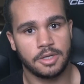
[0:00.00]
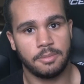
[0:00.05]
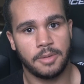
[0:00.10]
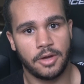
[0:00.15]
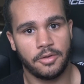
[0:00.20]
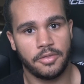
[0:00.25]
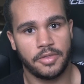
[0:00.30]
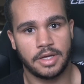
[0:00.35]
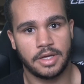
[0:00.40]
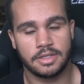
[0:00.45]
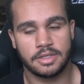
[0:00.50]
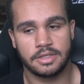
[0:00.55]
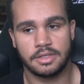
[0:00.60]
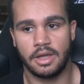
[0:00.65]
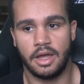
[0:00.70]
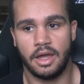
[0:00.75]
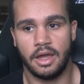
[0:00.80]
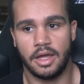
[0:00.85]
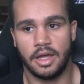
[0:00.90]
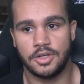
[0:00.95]
about this,
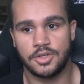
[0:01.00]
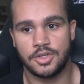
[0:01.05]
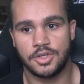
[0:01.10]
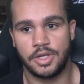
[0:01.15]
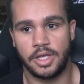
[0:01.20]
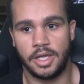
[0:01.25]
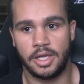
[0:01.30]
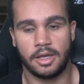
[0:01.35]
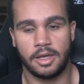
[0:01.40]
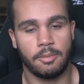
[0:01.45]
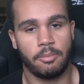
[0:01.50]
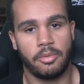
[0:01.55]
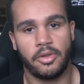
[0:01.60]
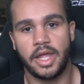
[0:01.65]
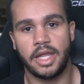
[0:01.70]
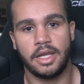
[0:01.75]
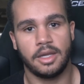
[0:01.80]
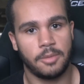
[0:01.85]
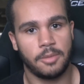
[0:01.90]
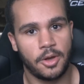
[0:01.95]
she
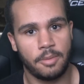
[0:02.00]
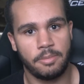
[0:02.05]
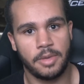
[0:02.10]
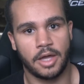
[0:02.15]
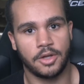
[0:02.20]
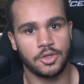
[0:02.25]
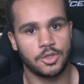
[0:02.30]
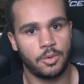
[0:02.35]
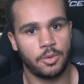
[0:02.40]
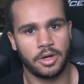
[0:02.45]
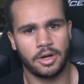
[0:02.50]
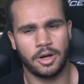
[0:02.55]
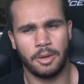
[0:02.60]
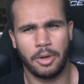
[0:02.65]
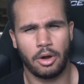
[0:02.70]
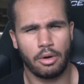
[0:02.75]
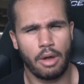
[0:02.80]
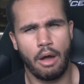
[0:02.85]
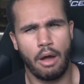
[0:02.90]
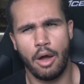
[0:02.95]
complained about me on Twitter
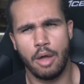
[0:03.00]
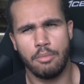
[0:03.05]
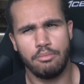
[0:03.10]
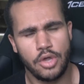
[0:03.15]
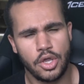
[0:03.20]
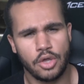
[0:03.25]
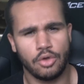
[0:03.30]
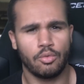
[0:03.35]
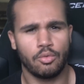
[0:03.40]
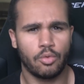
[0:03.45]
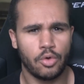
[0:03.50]
about how I'm being